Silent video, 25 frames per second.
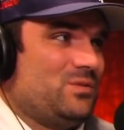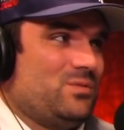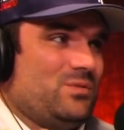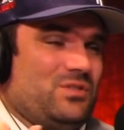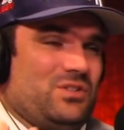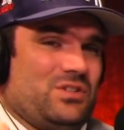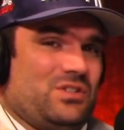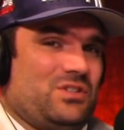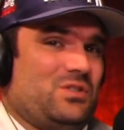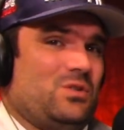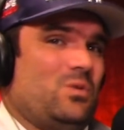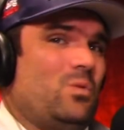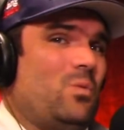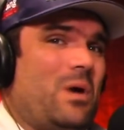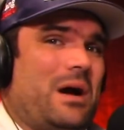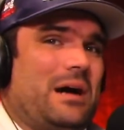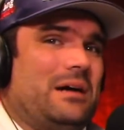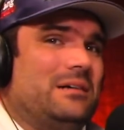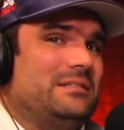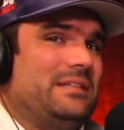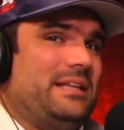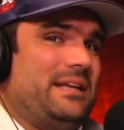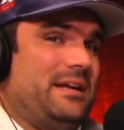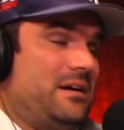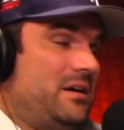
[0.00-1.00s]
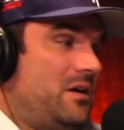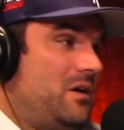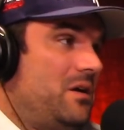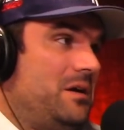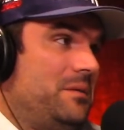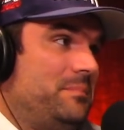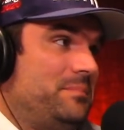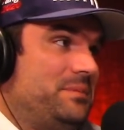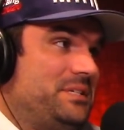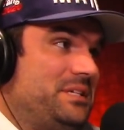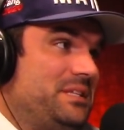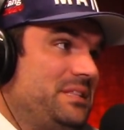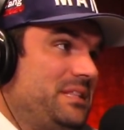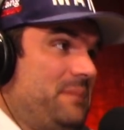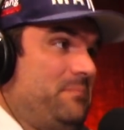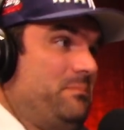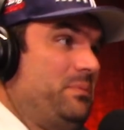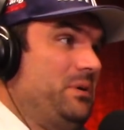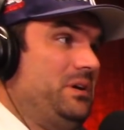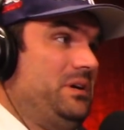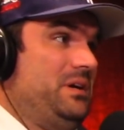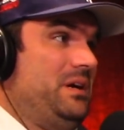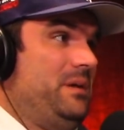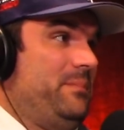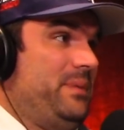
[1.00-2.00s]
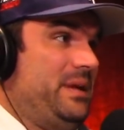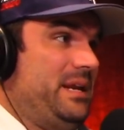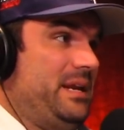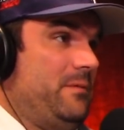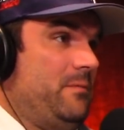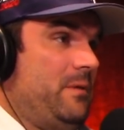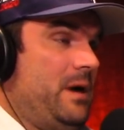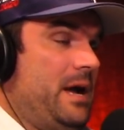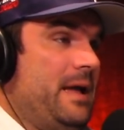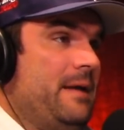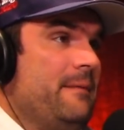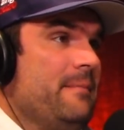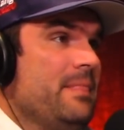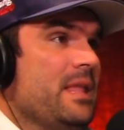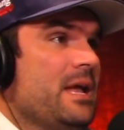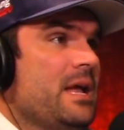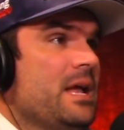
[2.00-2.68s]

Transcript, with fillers: just so wildly incompetent they put it up anyway.